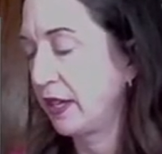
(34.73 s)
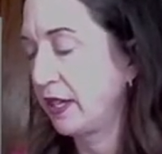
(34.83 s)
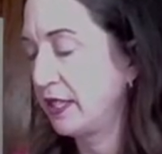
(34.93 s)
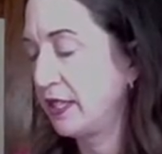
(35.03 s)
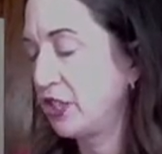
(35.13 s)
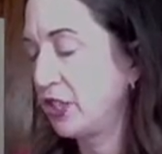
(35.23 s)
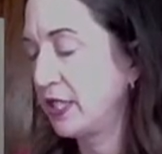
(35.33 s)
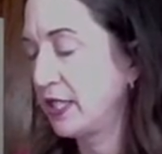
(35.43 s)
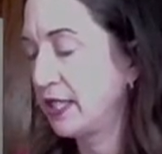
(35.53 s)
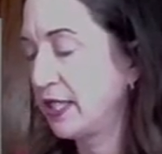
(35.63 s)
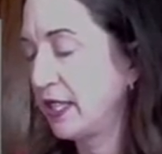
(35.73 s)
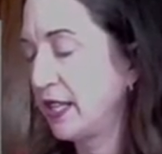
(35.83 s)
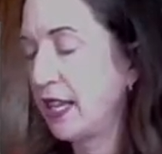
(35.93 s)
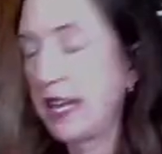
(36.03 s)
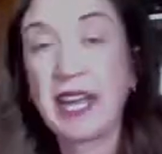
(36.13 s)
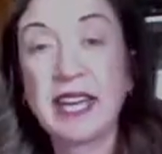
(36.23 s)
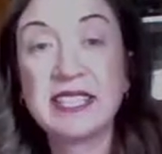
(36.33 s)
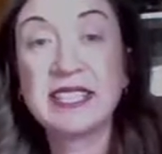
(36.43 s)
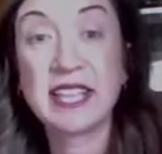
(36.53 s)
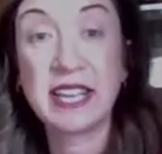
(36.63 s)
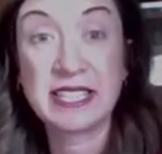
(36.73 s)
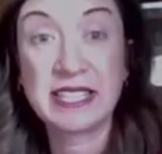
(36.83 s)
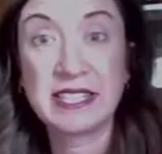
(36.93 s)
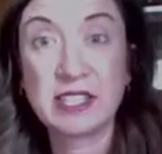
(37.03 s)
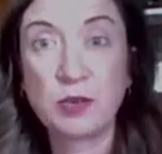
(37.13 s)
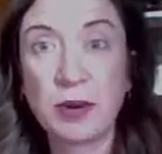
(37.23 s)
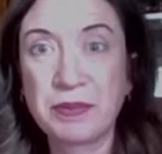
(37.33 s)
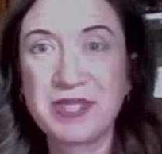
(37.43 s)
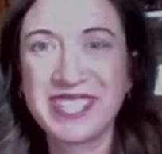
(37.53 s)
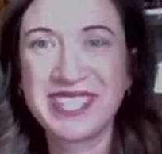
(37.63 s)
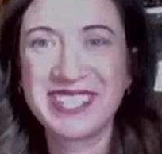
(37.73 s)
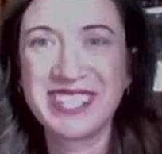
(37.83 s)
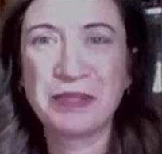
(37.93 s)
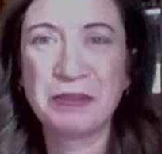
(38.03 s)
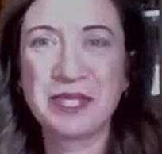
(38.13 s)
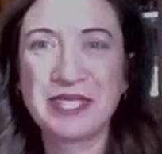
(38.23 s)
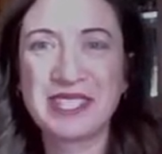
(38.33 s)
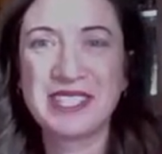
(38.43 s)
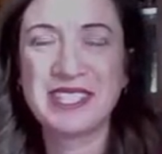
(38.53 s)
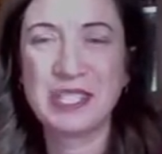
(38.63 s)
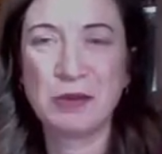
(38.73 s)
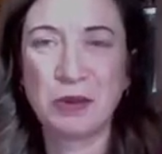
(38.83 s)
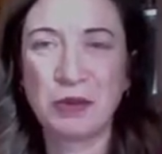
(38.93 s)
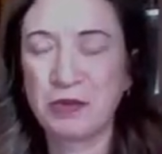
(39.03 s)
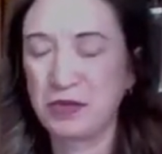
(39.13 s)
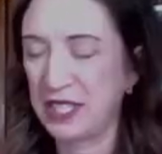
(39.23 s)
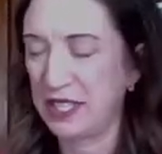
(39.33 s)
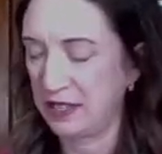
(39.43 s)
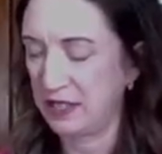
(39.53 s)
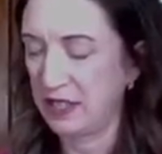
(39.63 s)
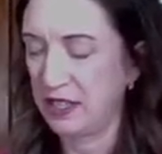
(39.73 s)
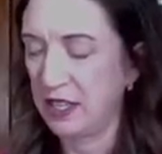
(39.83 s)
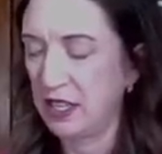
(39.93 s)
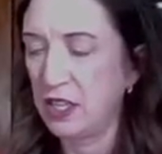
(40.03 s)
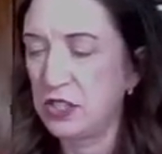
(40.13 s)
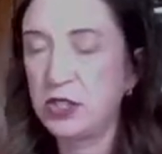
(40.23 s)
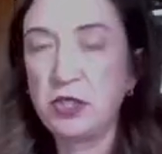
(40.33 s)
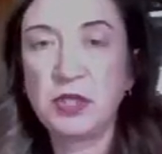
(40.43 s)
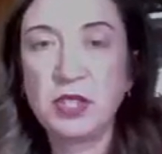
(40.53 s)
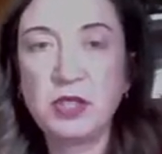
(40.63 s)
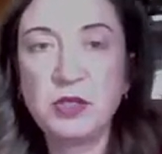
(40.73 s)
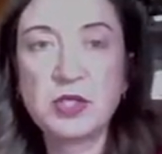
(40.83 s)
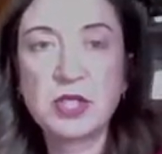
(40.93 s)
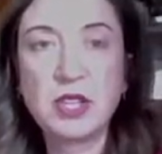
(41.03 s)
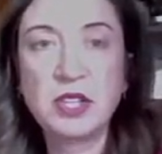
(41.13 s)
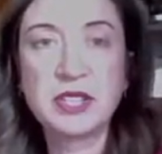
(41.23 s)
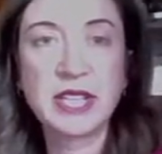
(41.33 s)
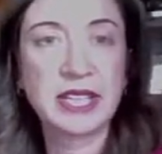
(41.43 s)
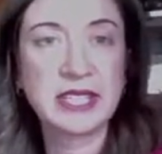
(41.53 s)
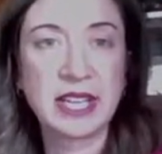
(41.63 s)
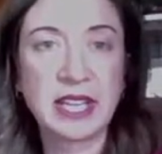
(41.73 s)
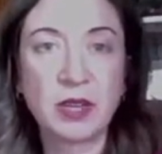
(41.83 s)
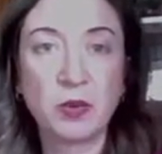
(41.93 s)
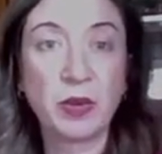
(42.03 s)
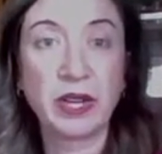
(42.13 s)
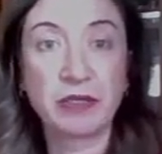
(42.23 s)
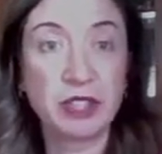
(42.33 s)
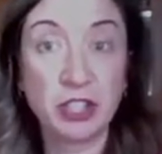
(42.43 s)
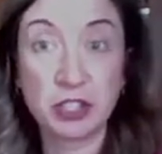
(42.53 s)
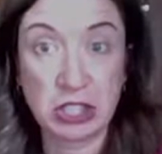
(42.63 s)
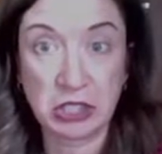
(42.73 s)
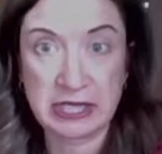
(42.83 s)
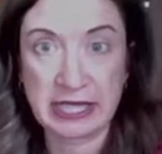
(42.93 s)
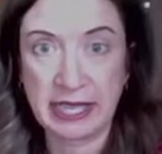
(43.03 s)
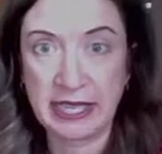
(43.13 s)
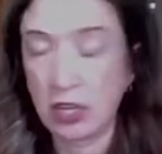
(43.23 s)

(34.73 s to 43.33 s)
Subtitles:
digits, and dice to represent the numbers 0 through 10. So you can use your DecaDeck, whatever yours looks like,